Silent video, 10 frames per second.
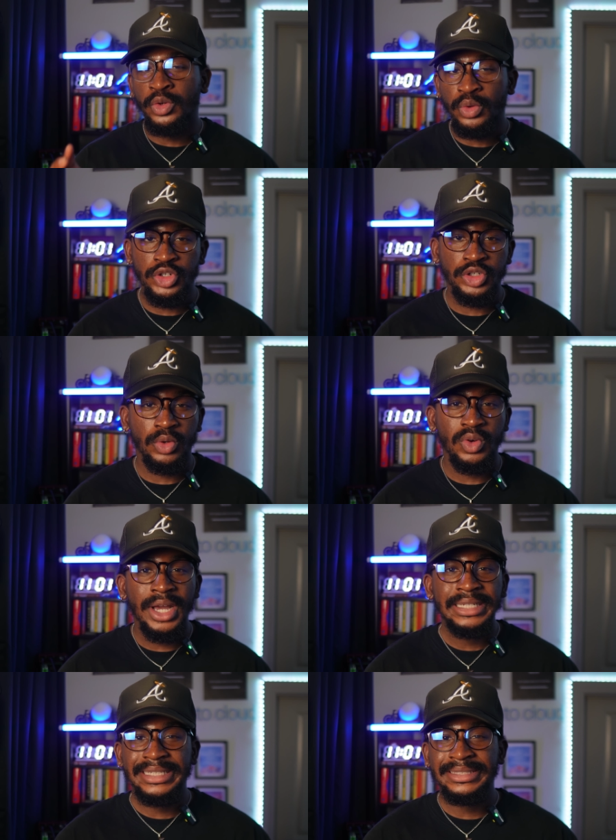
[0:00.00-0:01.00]
crucial
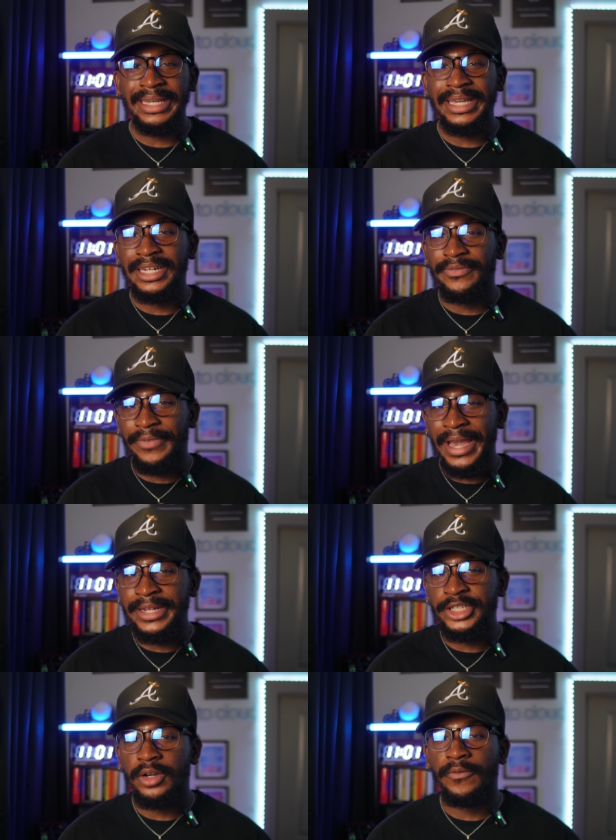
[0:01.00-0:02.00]
to take
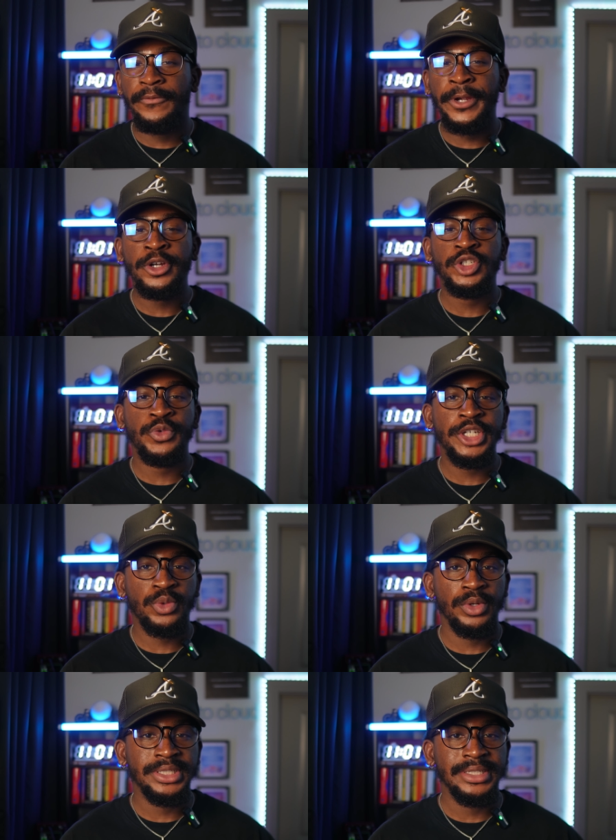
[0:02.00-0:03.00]
advantage of various
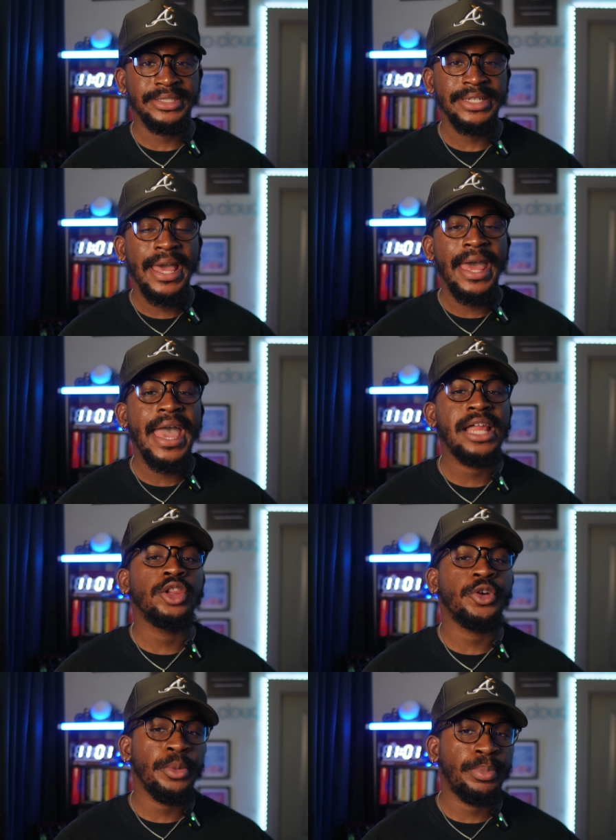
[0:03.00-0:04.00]
resources
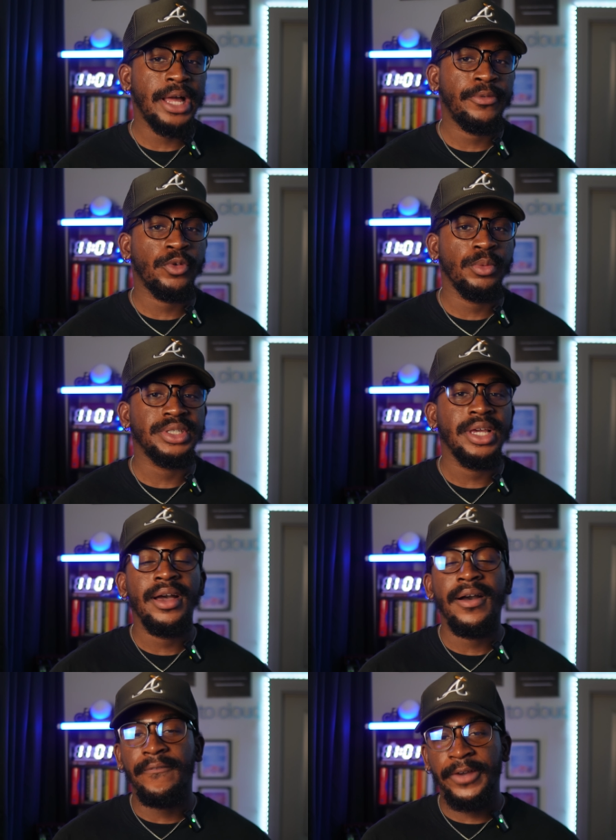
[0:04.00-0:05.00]
and learning platforms
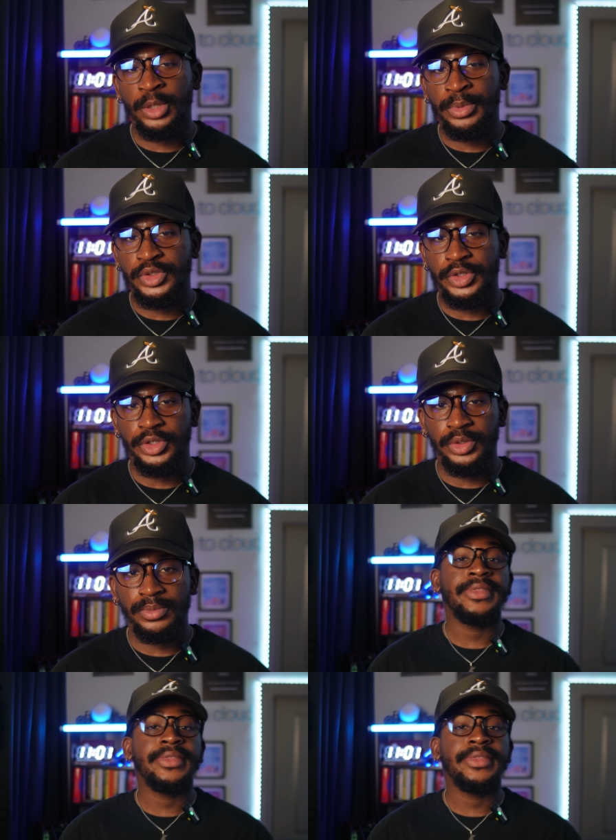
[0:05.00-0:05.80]
available to you.